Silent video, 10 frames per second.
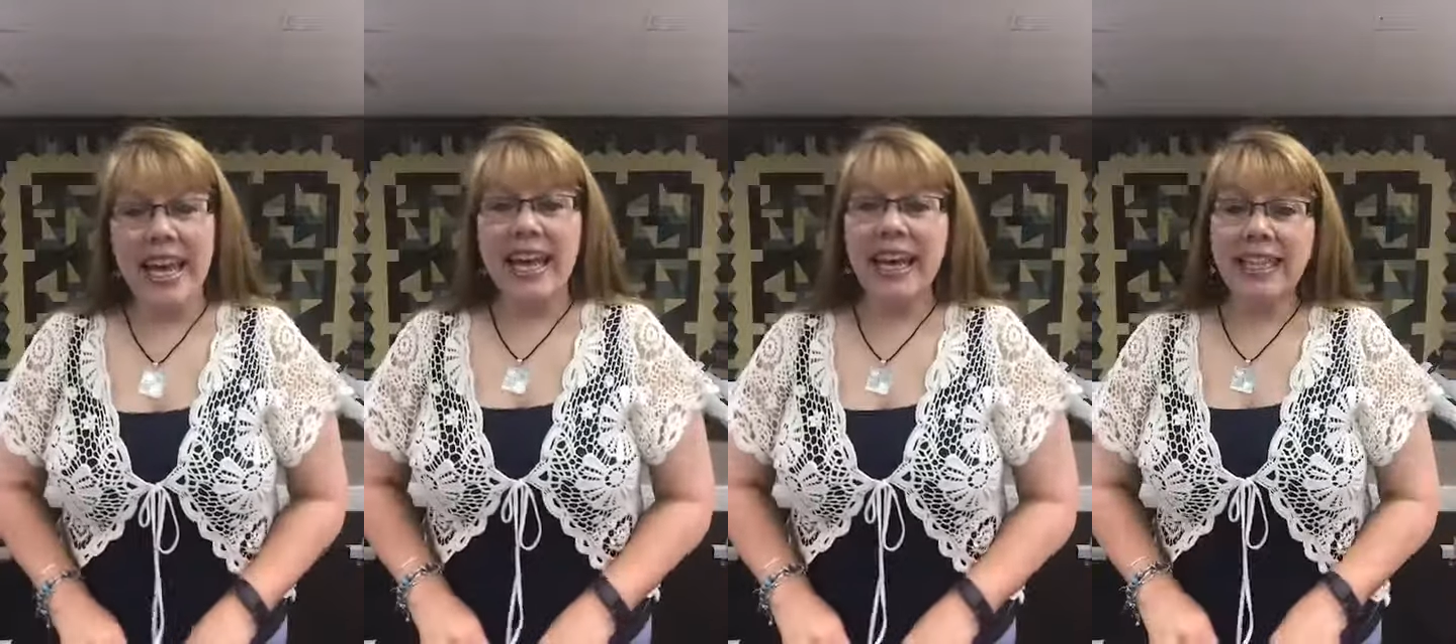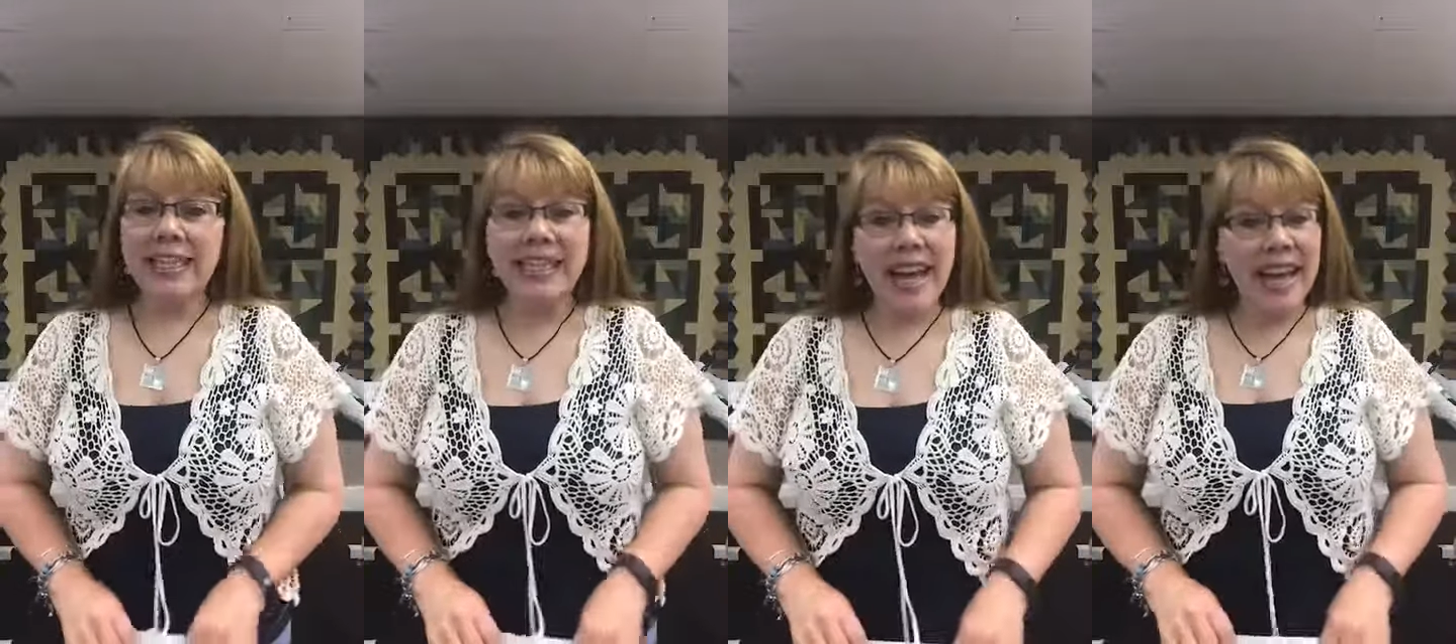And
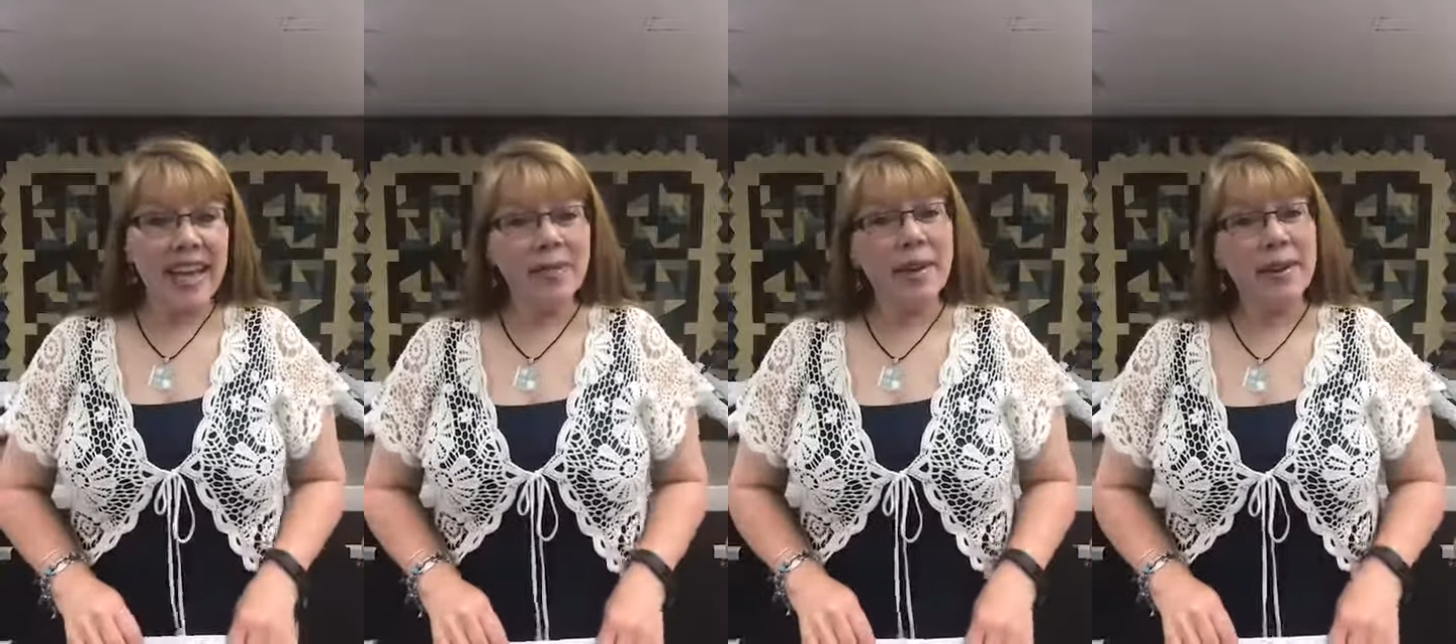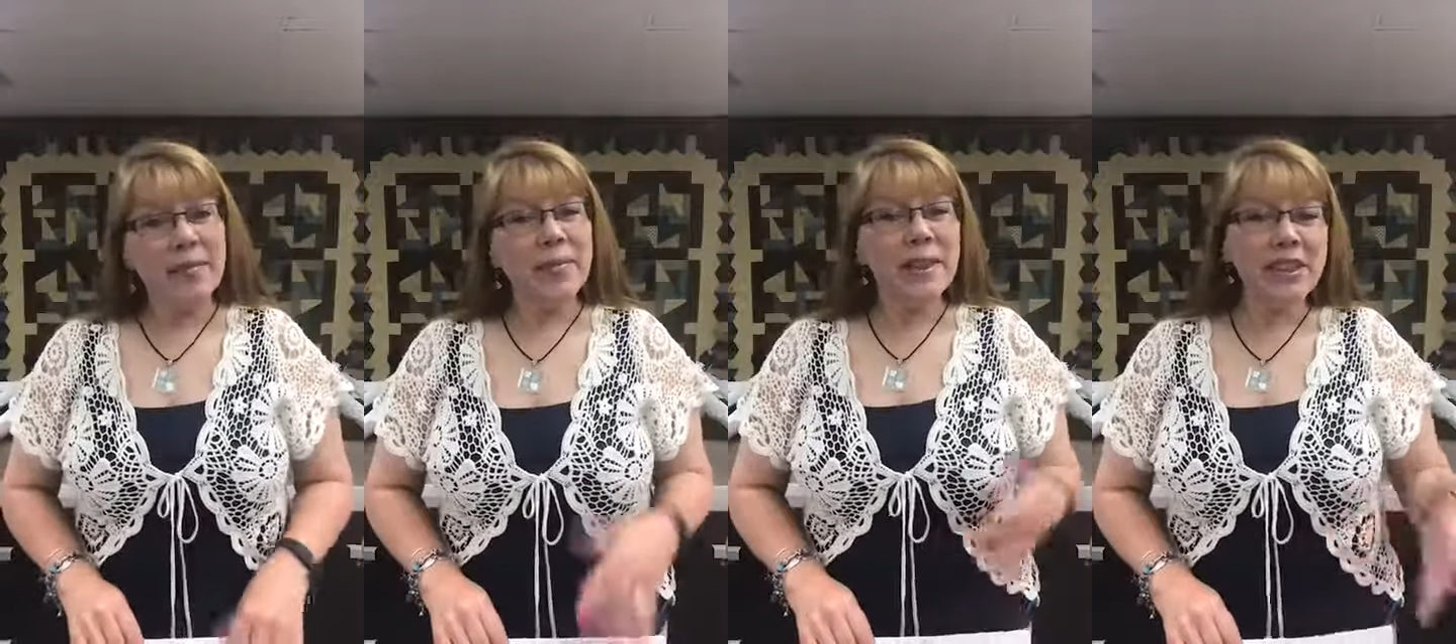today I'm,
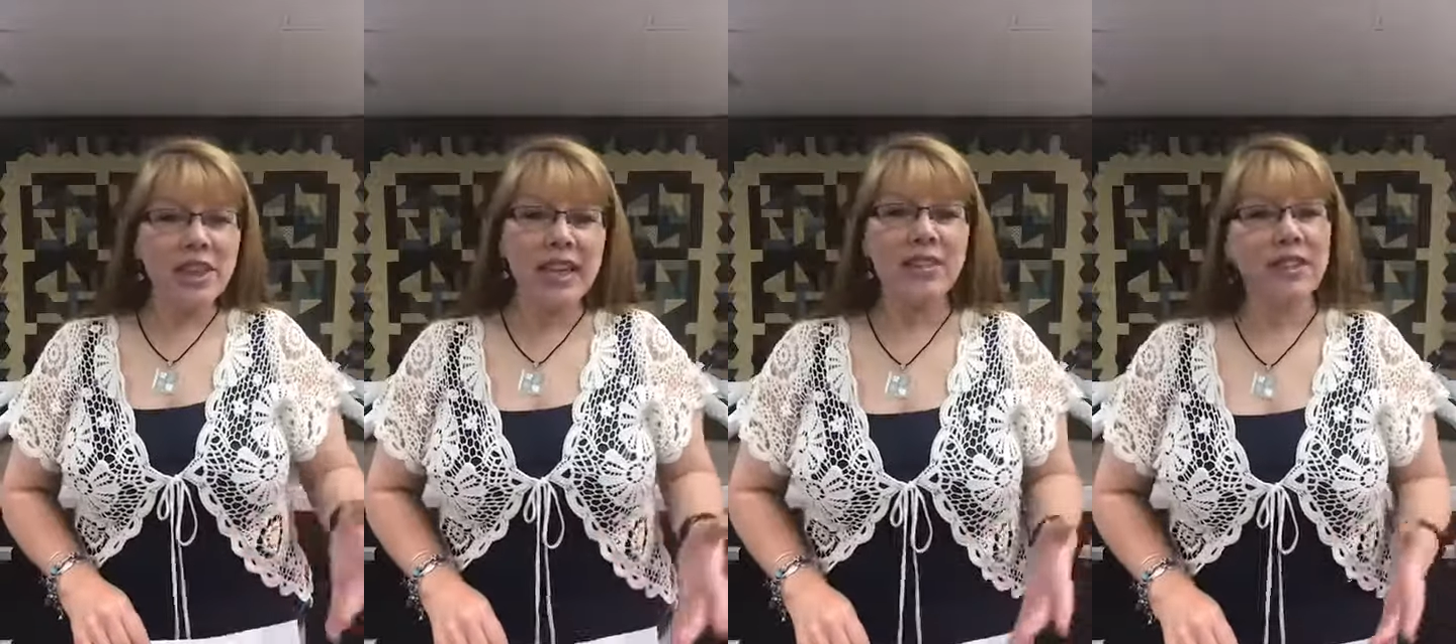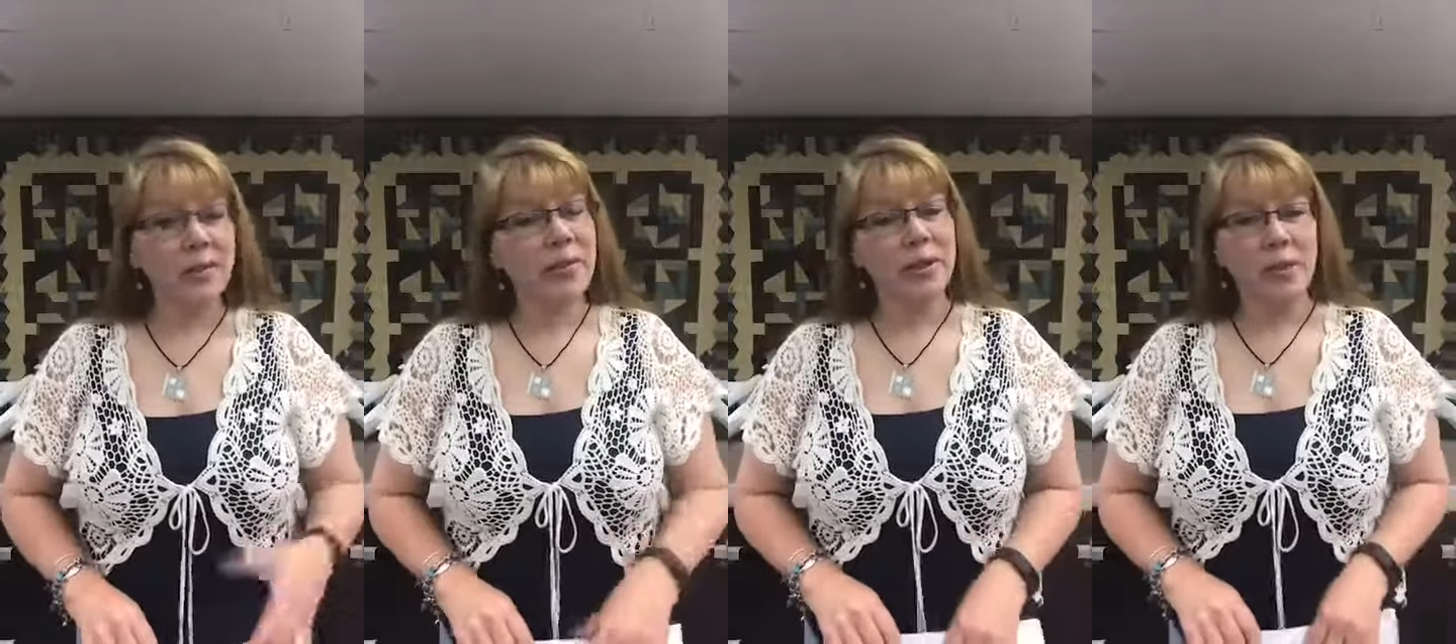I'm going to change it up
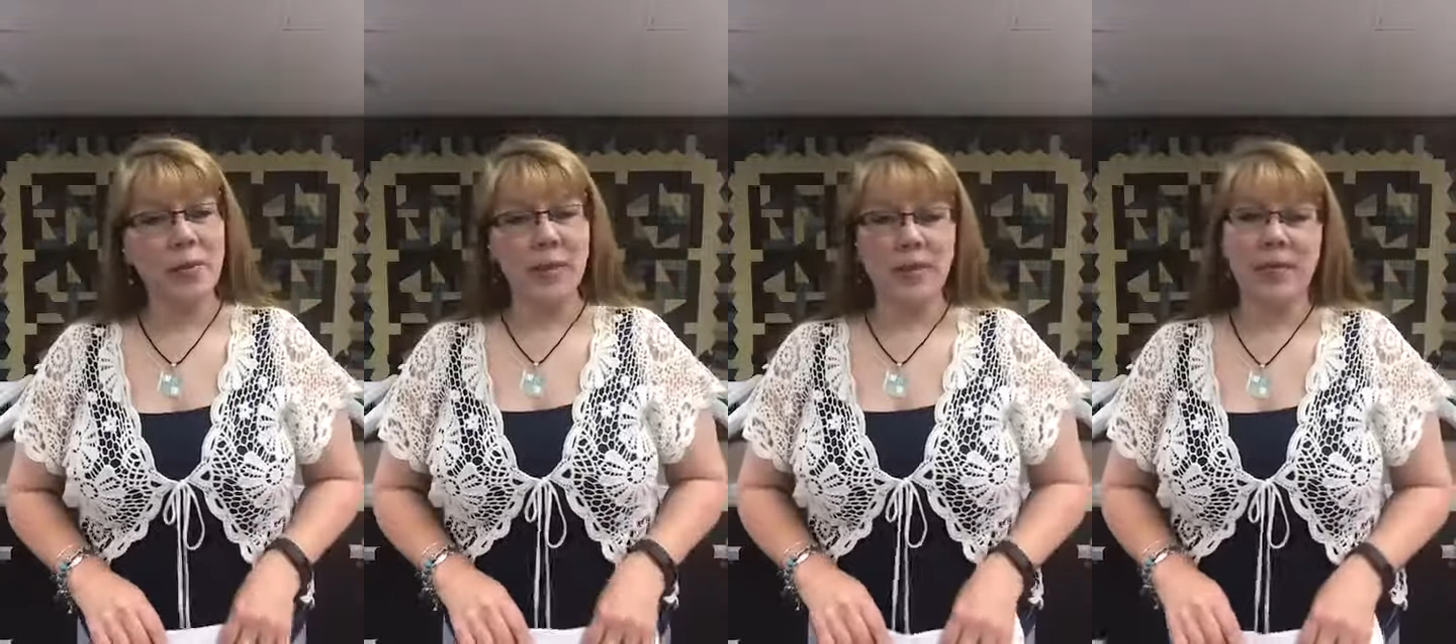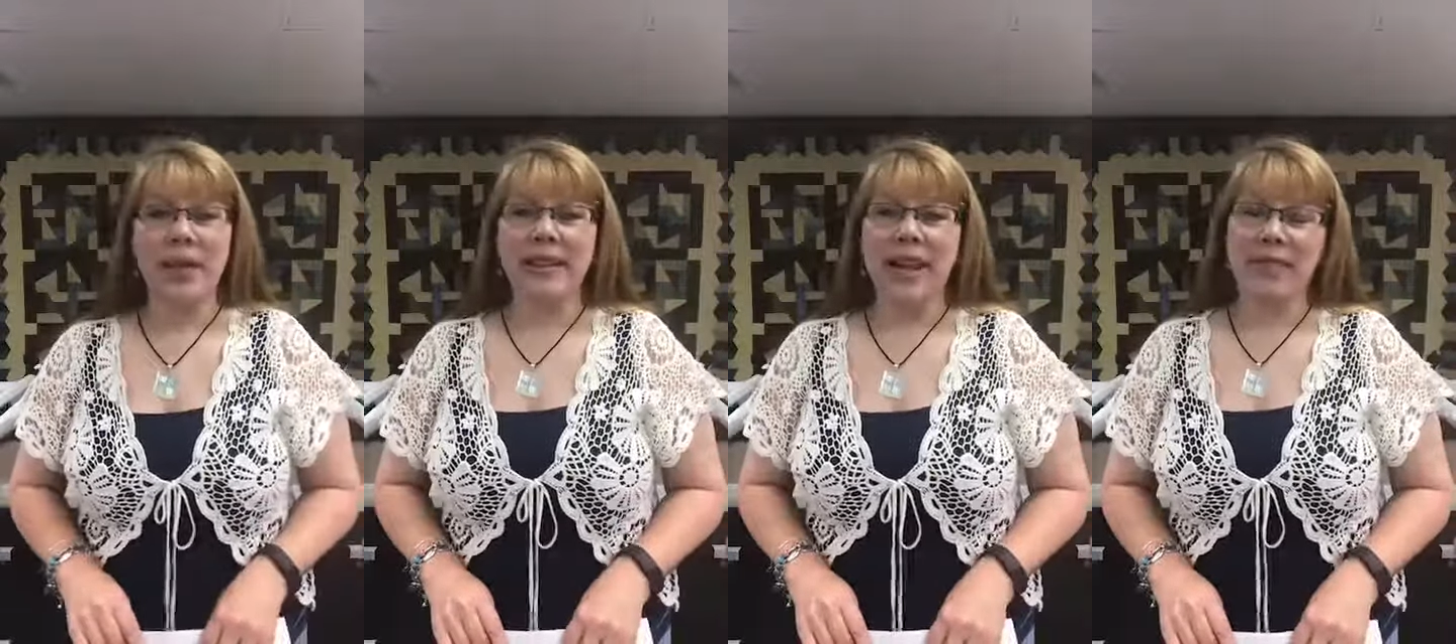a little bit with my
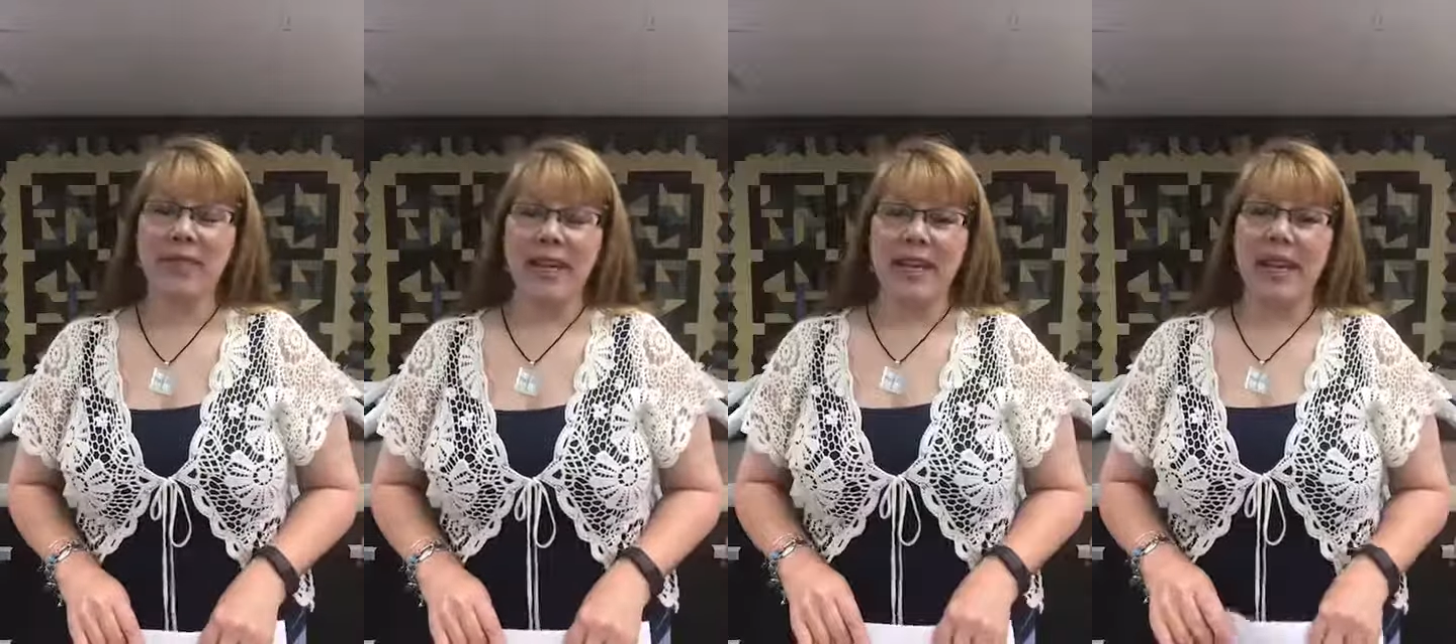live feed.